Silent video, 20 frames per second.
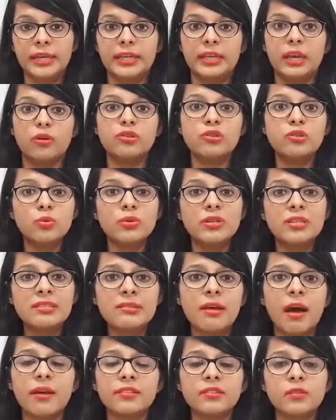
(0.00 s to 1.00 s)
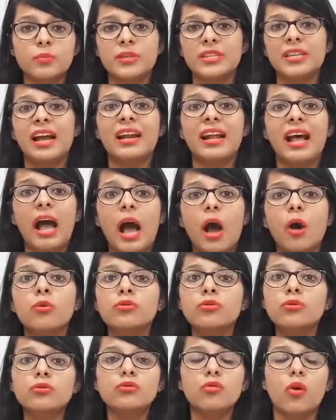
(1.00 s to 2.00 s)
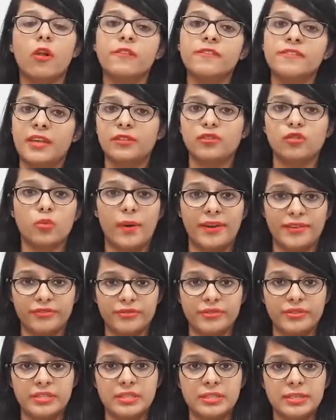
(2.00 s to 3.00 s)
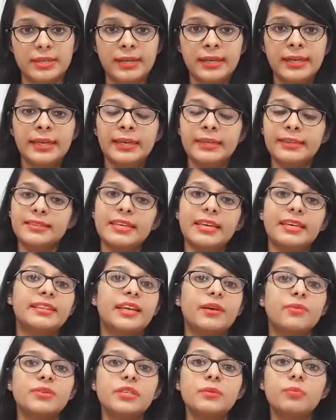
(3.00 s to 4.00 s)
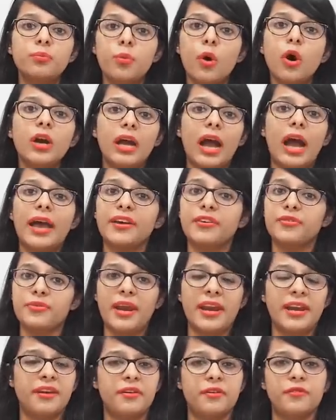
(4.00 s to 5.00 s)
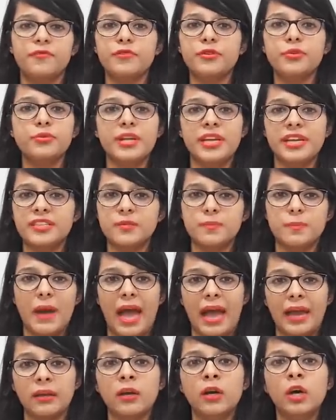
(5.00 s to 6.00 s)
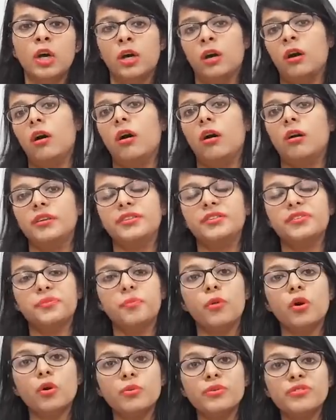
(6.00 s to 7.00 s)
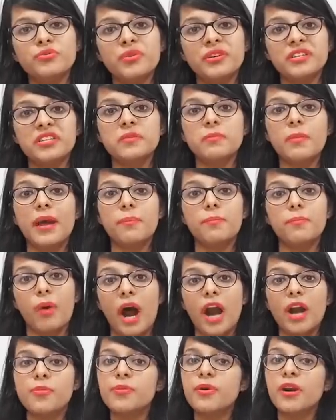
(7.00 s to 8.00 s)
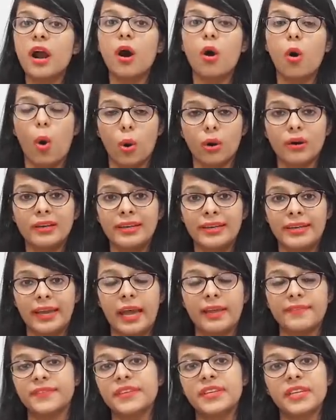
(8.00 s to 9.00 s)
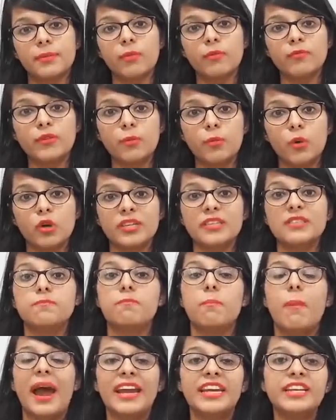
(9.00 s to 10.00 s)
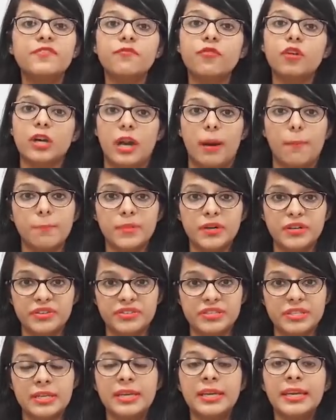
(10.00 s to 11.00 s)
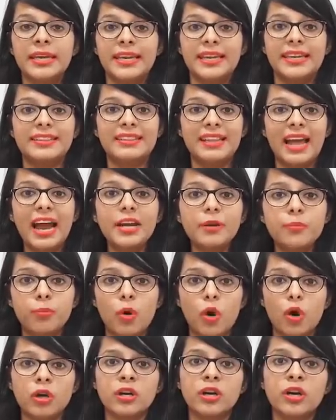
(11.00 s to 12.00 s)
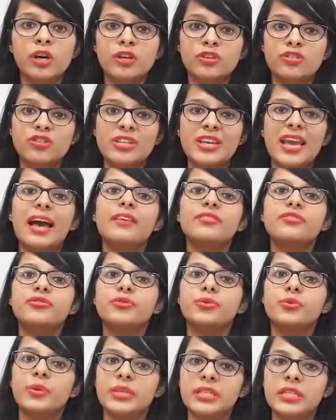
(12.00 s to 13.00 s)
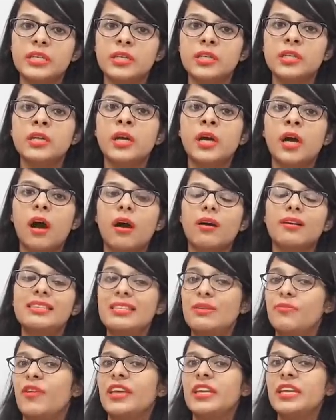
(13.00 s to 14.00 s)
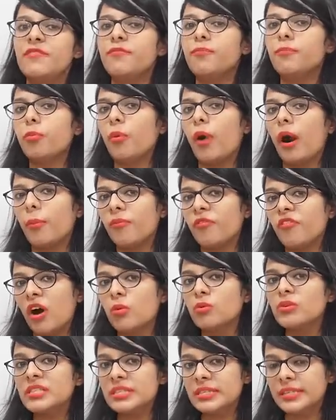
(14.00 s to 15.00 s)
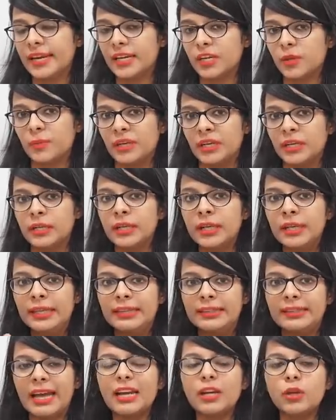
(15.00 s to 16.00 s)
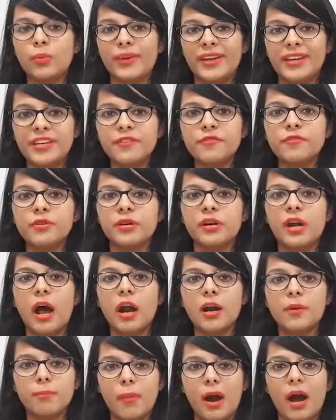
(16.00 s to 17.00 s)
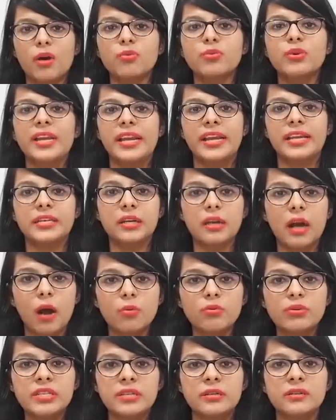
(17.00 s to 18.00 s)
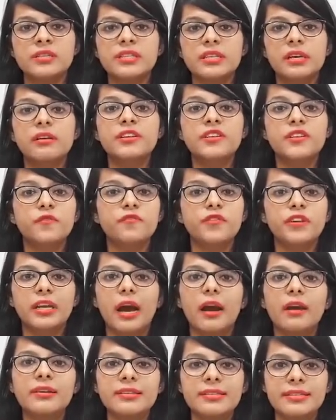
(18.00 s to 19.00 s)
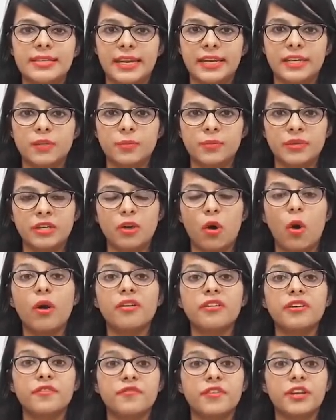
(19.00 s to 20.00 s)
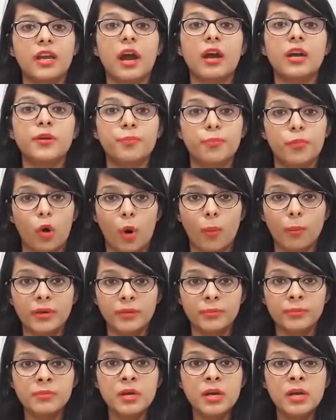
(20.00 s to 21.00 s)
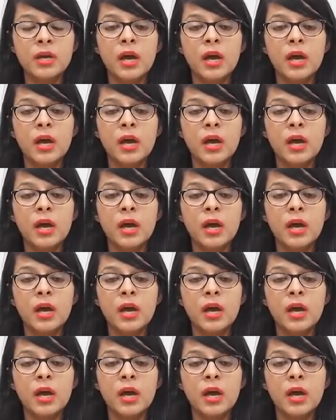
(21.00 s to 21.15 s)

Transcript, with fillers: Now students ask me that how to solve such questions. See, there was a book I read a few days back. Uh, the book was written by Barbara Oakley and the name of the book is Mind for Numbers. In that book, she has written a very profound statement that whenever our mind encounters a difficult statement or a difficult problem,